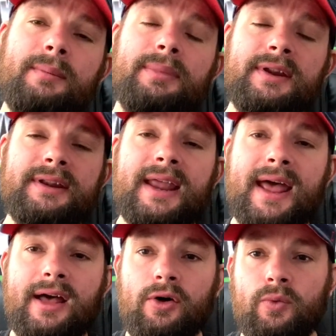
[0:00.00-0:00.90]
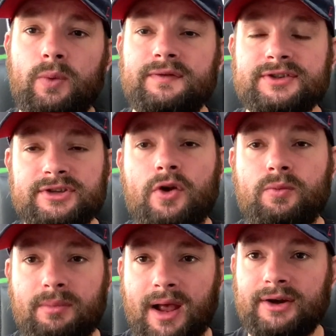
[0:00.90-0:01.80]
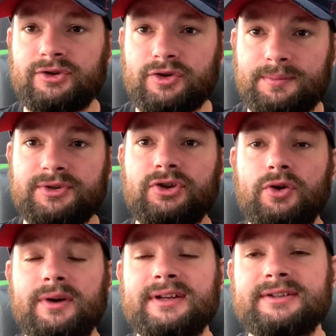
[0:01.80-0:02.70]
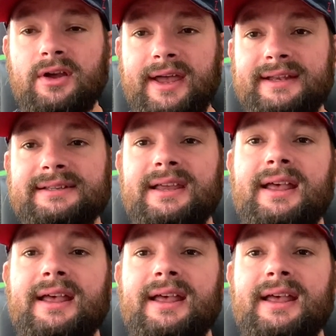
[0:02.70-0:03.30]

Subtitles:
but now with so much obscuring sight,